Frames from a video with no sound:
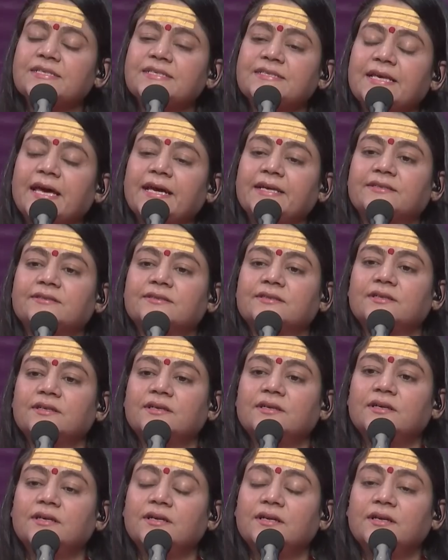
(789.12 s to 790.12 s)
said,
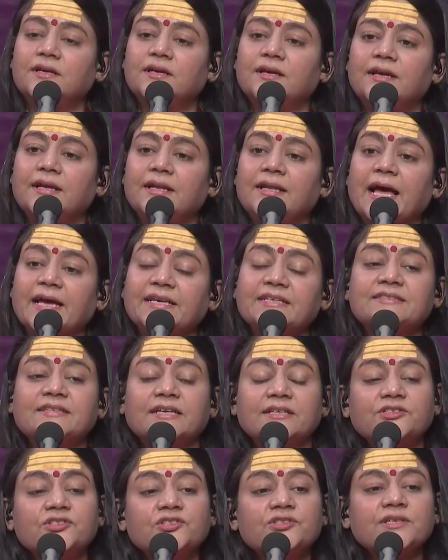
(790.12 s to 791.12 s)

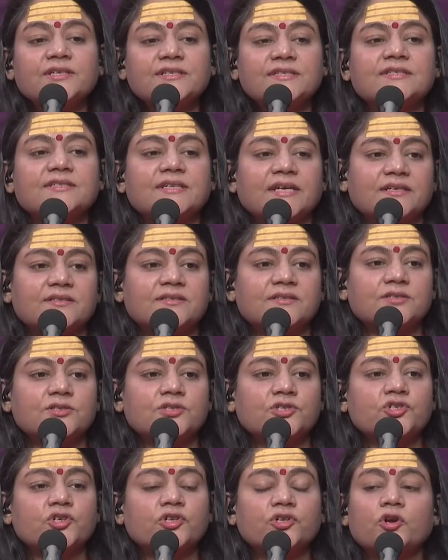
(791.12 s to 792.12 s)
licentiousness
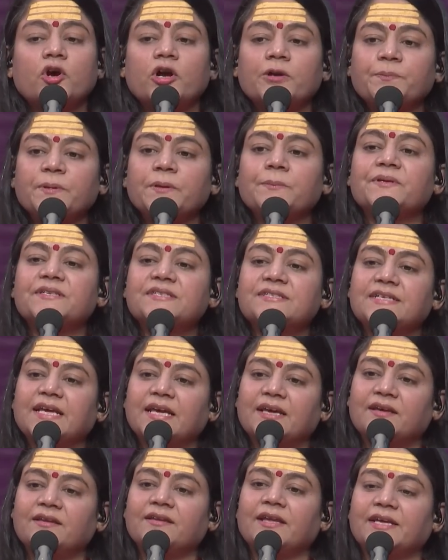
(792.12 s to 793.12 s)
should not be
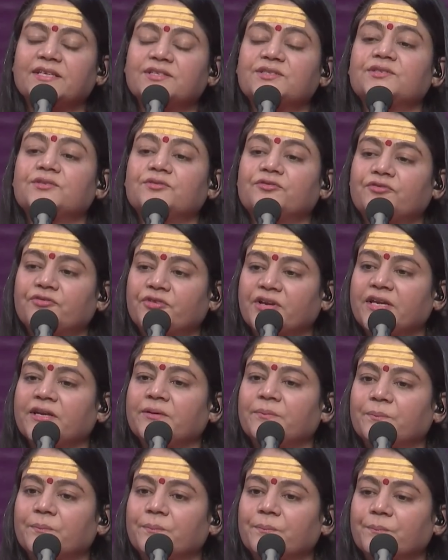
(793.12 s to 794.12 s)
mistaken as
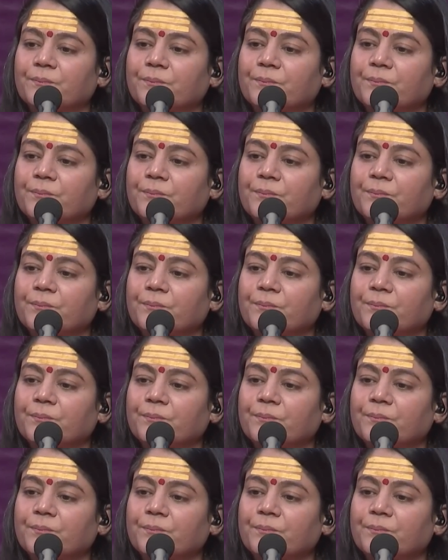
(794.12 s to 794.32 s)
freedom.